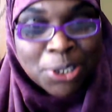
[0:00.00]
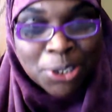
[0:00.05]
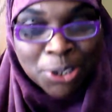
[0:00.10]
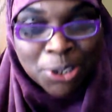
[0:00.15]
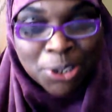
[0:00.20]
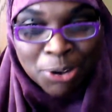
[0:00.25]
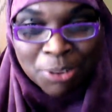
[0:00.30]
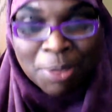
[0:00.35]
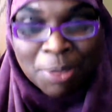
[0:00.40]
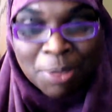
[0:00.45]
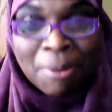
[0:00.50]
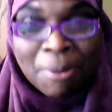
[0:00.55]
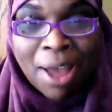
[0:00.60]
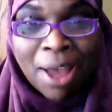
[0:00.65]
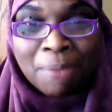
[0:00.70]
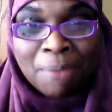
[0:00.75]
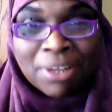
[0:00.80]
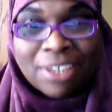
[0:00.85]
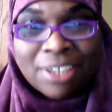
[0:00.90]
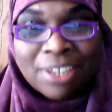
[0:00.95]
You're the
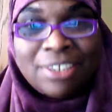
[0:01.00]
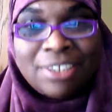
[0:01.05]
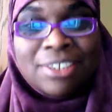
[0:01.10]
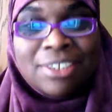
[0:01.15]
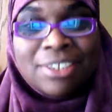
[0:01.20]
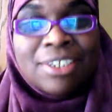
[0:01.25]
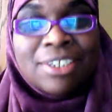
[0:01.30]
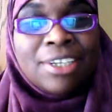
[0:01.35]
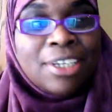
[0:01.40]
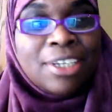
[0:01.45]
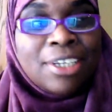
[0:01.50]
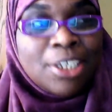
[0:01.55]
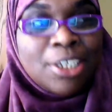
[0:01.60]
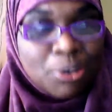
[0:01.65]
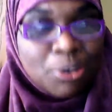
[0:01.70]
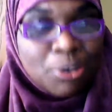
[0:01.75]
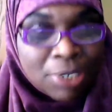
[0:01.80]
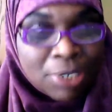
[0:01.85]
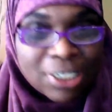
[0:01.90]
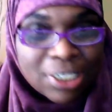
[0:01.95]
mama.
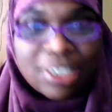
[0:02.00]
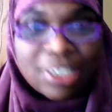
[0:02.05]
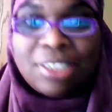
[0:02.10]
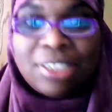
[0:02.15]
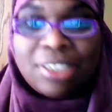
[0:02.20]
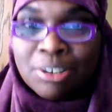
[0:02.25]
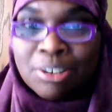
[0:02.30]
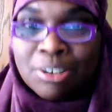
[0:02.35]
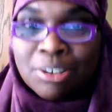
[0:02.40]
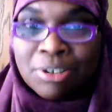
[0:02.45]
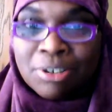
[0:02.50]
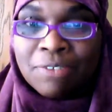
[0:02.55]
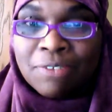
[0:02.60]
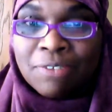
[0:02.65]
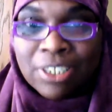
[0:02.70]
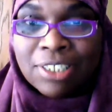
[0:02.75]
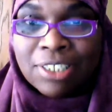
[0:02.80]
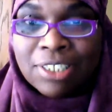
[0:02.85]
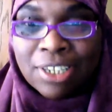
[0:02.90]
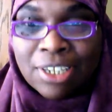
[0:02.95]
You can fix